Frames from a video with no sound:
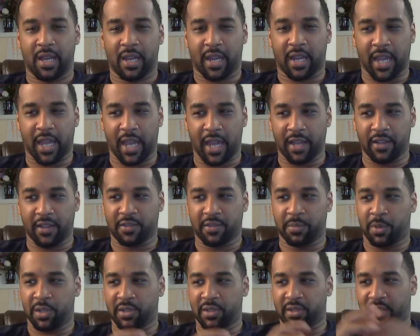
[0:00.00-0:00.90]
Kings
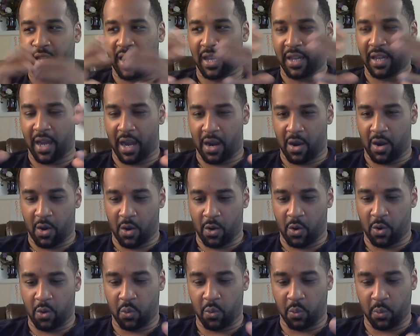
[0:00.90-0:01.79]
must take our
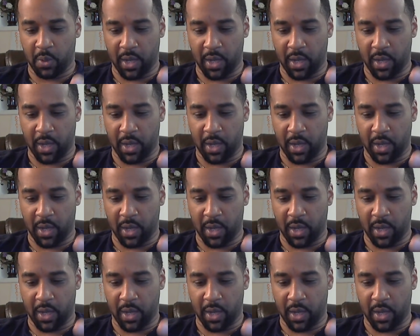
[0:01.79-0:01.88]
own.